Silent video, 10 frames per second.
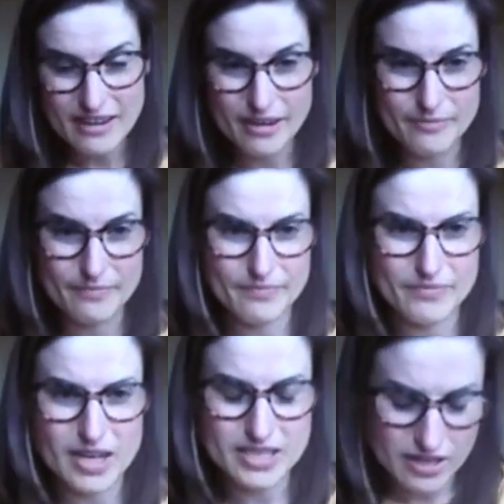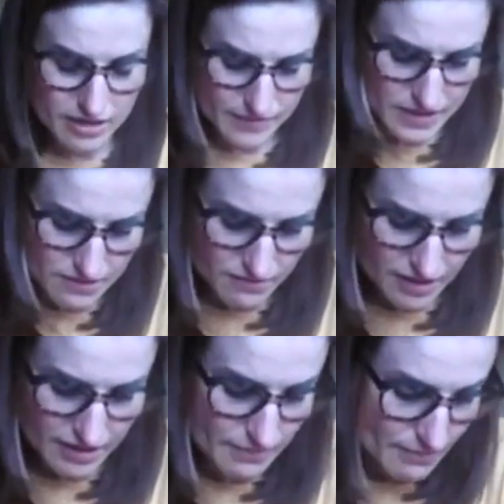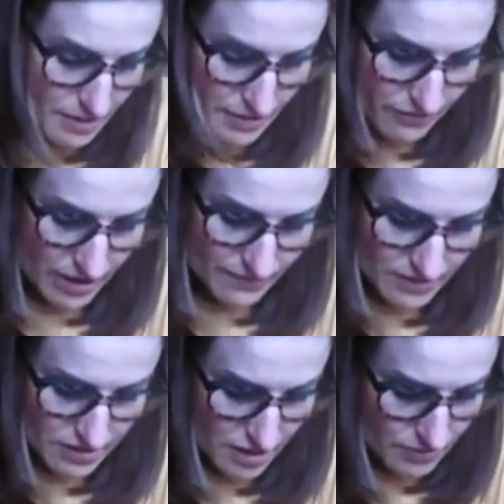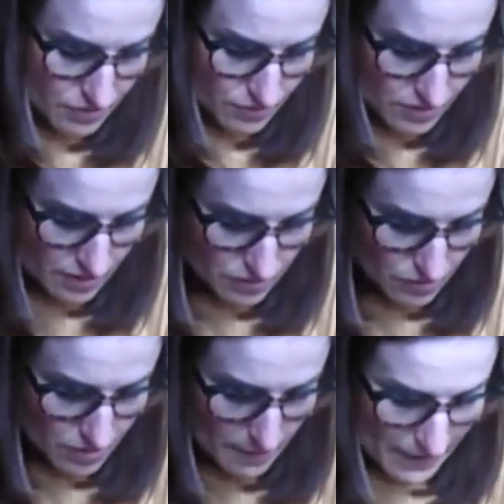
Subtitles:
I don't know if I think it might be a relevant time to also talk